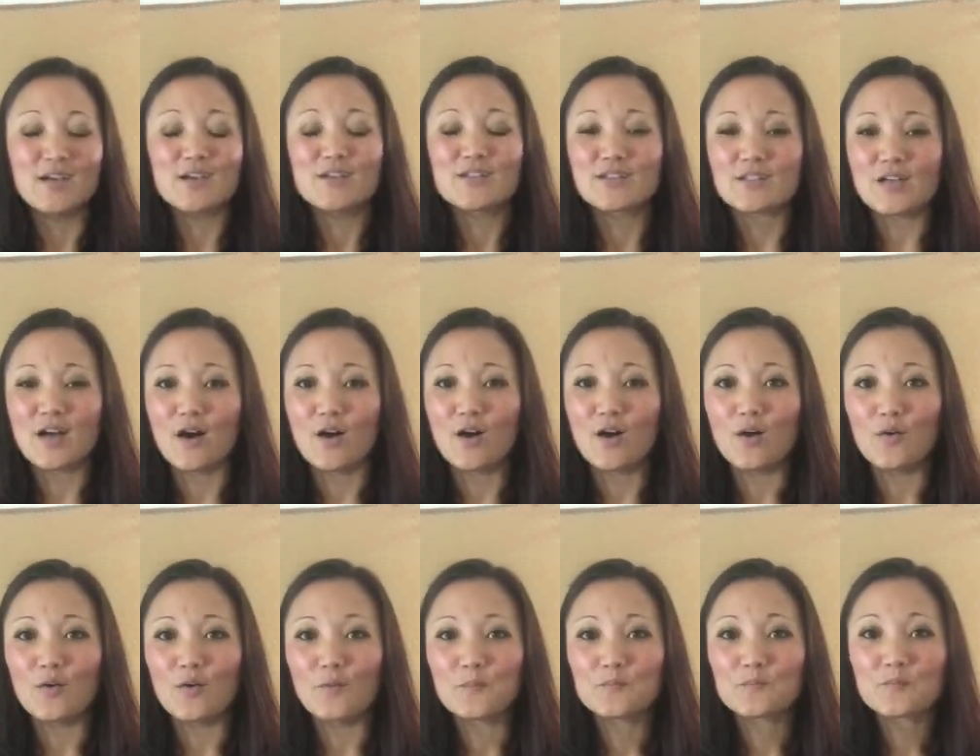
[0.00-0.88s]

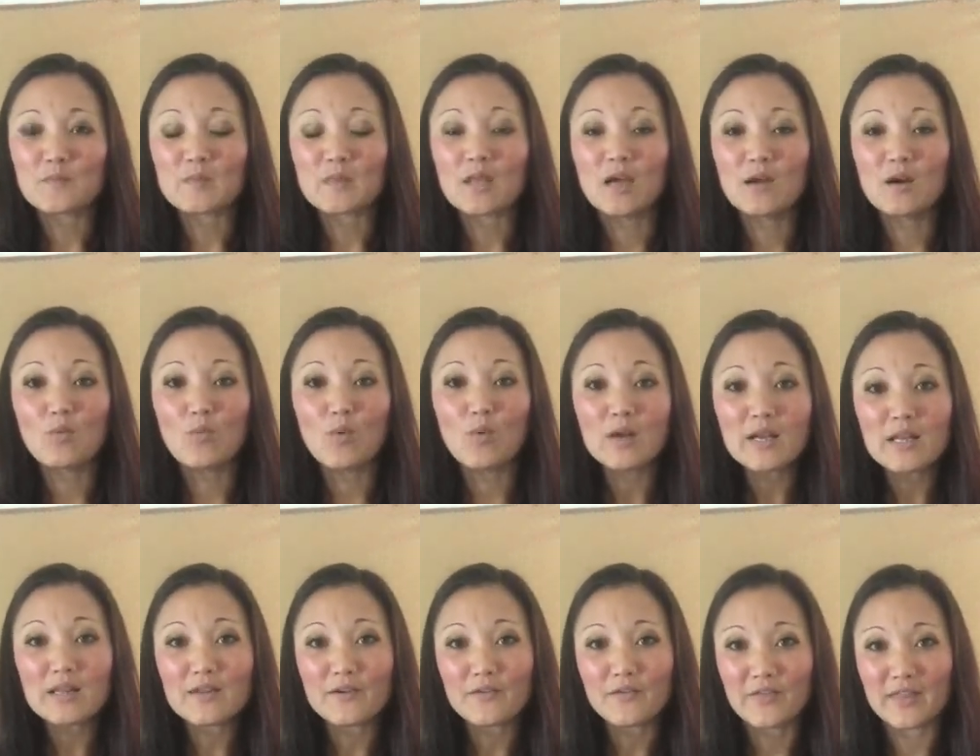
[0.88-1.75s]
So one
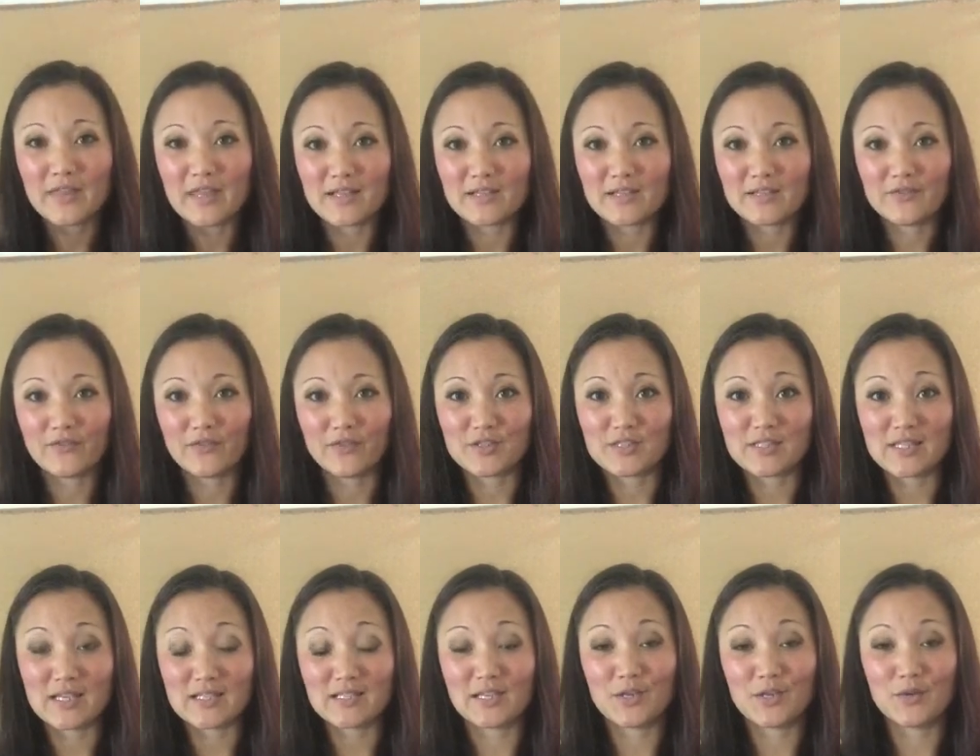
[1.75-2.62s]
of the first
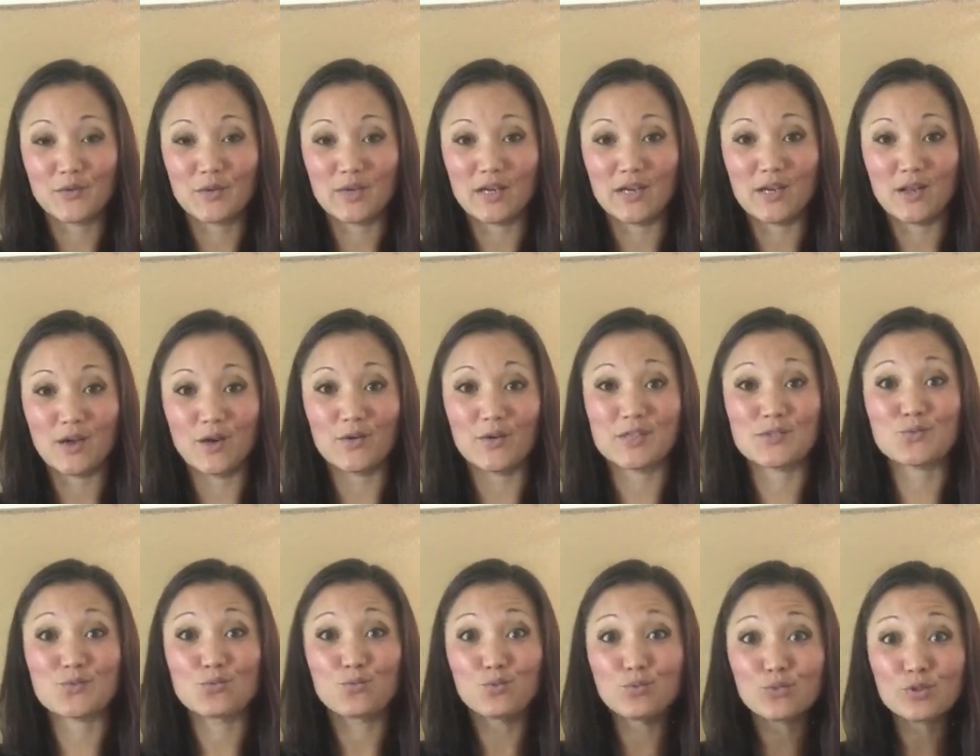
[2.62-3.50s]
things that you want to know
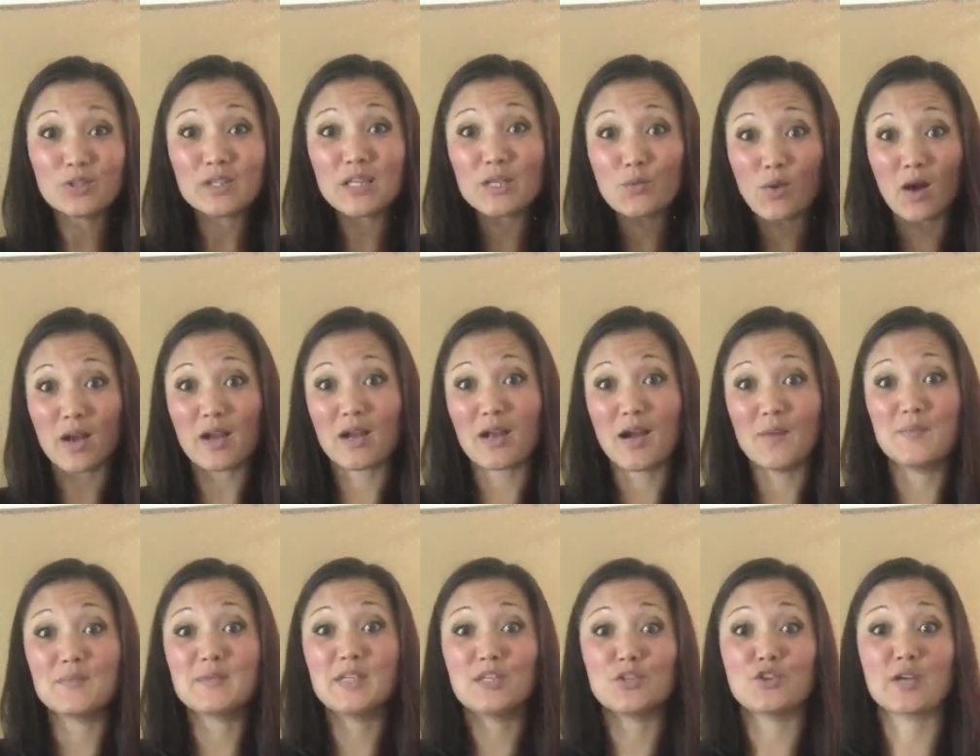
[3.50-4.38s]
is really what
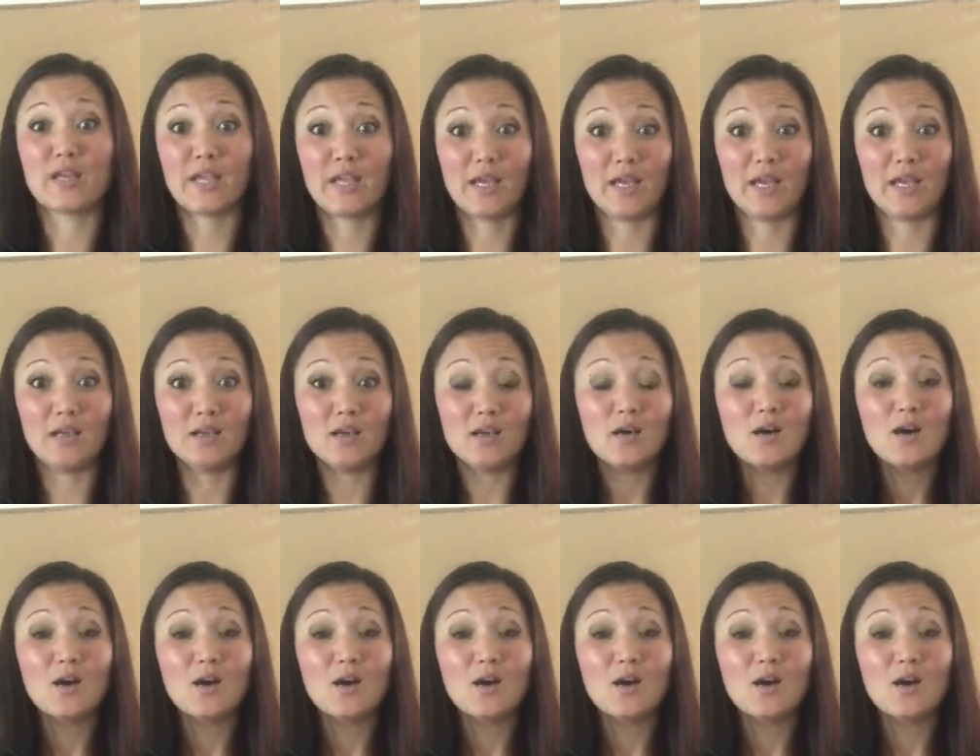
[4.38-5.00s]
comes in your kit.